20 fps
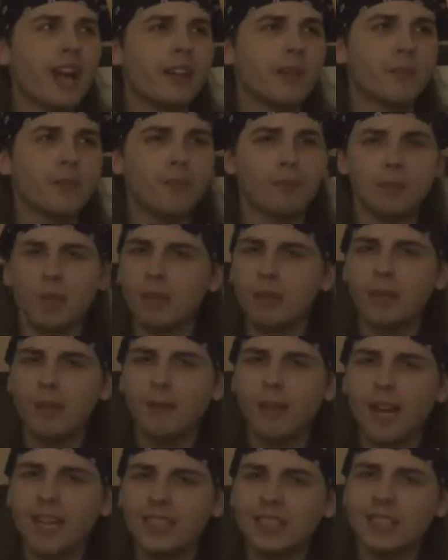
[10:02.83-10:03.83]
Allen. Maybe
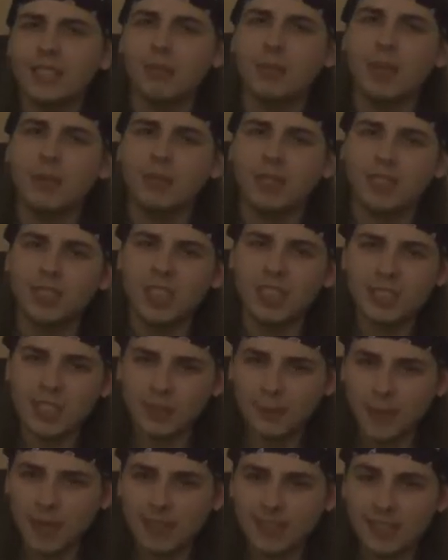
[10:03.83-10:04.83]
faster, maybe just
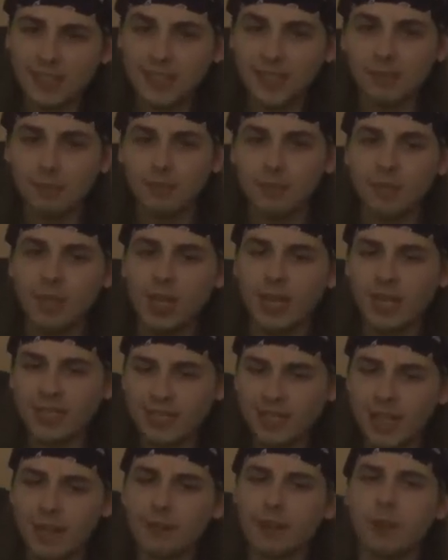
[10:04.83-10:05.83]
as fast as him.
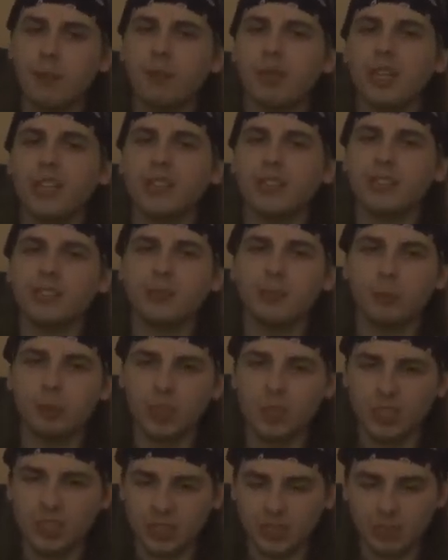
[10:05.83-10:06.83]
It's left ambiguous,
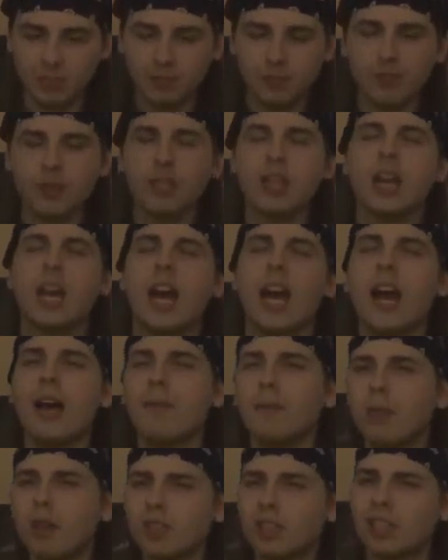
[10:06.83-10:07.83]
which
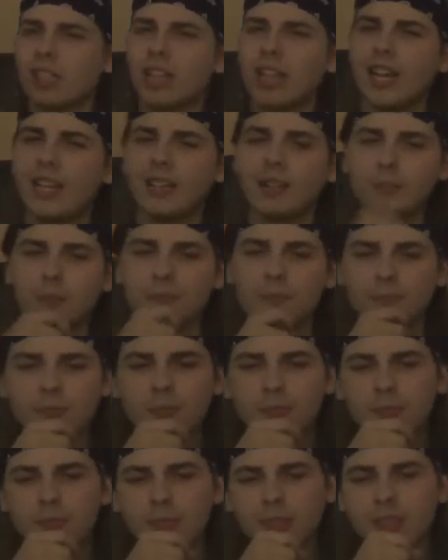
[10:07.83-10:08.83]
I'm more than glad of.
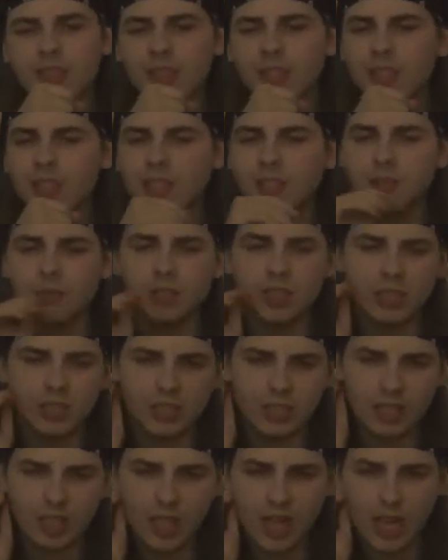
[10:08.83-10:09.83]

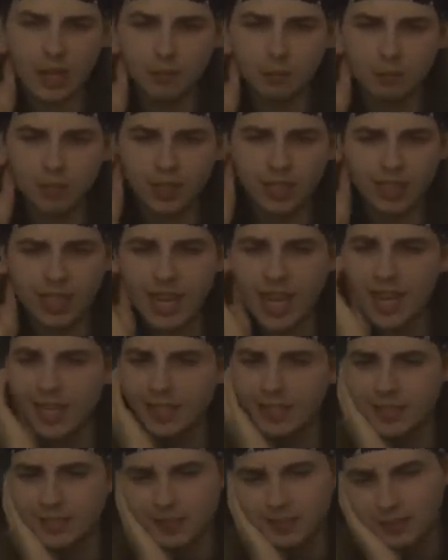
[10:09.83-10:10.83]
Which I'm pretty glad
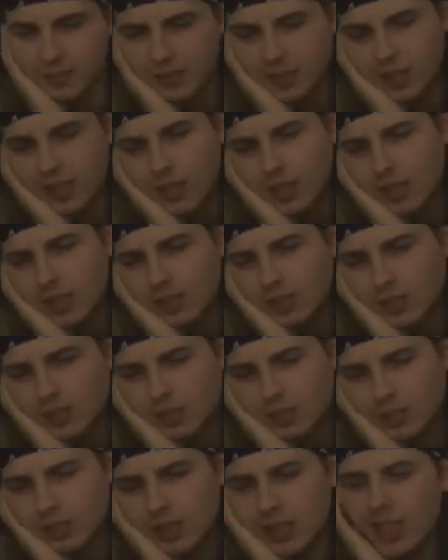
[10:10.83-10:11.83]

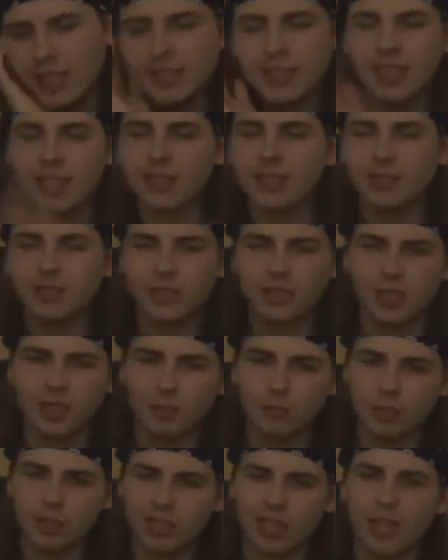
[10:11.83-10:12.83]
that it
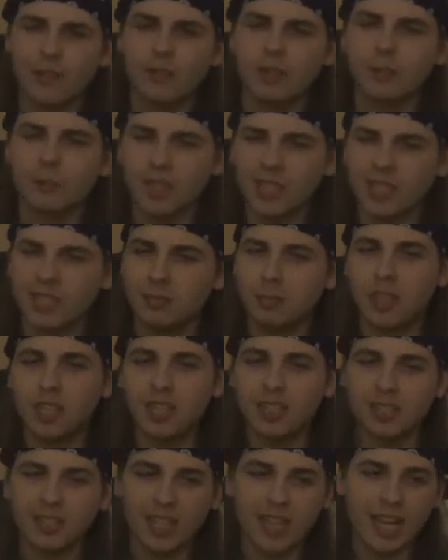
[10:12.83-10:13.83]
was left ambiguous,
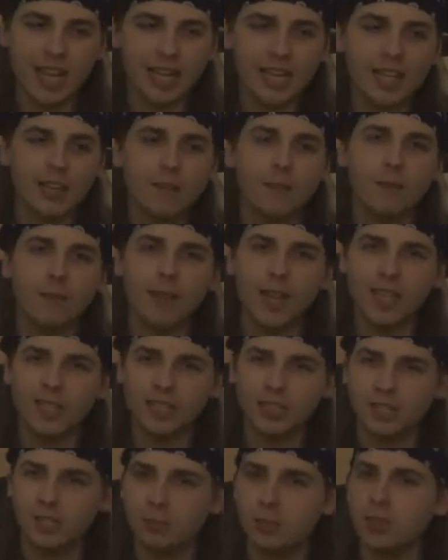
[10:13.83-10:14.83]
because again,
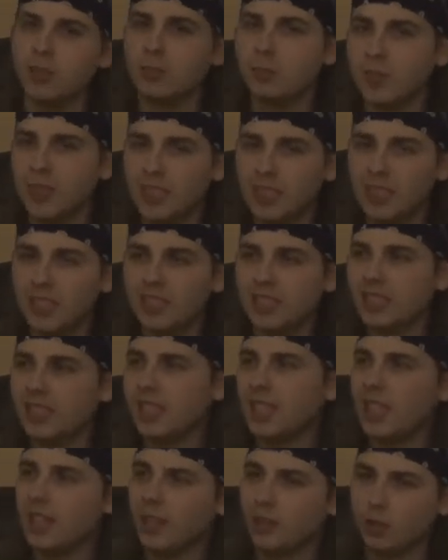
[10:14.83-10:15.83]
Flash is supposed to be
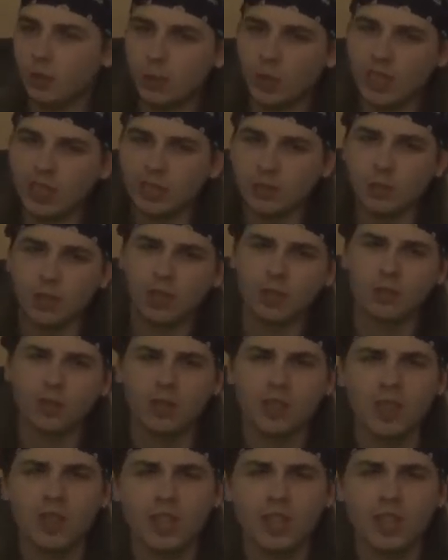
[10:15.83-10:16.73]
the quickest one of